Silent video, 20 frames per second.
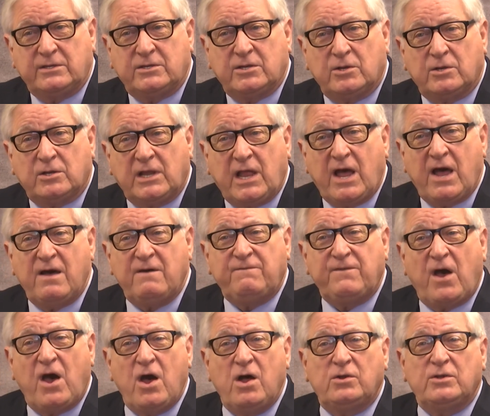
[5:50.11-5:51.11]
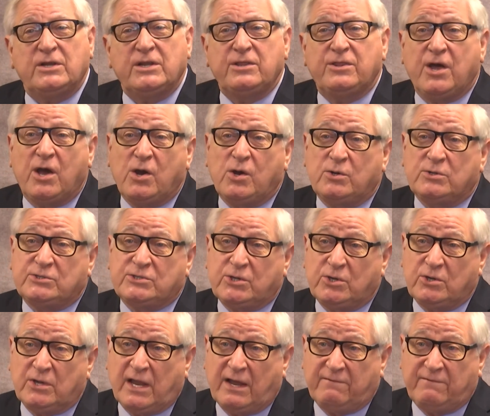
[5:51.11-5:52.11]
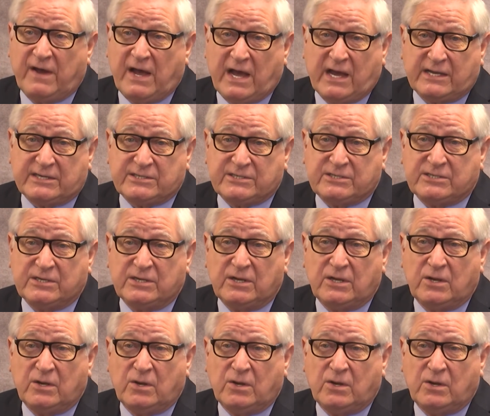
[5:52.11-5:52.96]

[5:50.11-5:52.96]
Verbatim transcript: to love only those who love us